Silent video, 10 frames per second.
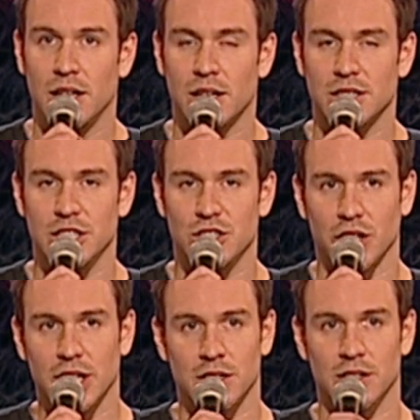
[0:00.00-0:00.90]
because he
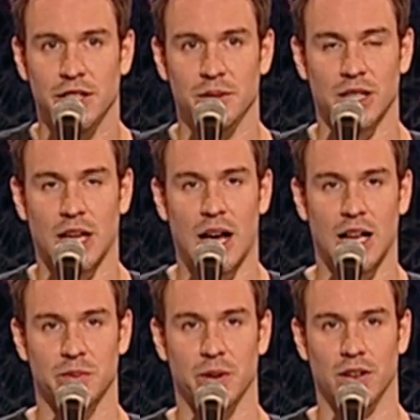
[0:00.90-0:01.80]
took ill and he was in the
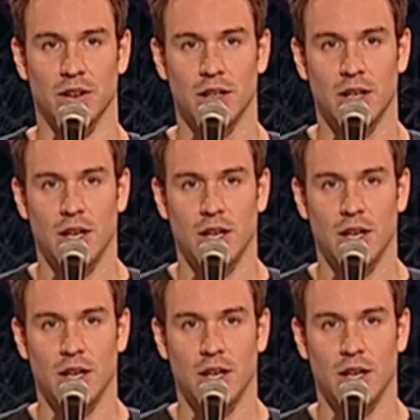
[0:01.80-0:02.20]
hospital.